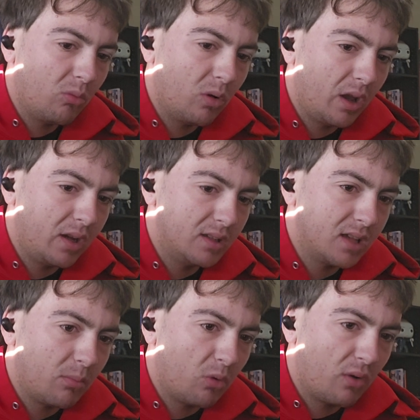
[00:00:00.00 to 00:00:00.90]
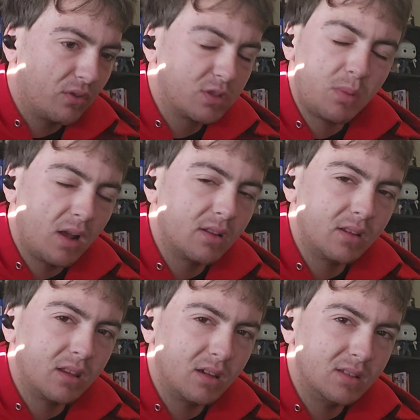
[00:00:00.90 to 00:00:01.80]
and he's had more of a
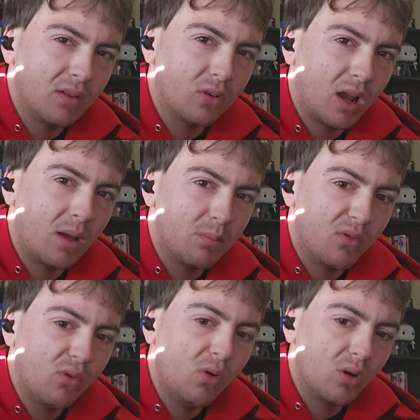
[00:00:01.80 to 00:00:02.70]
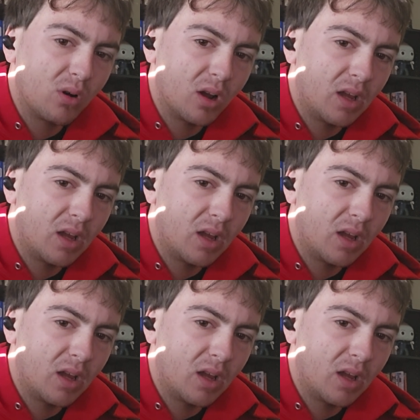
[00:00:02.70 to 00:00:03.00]
spotlight than he's ever had before.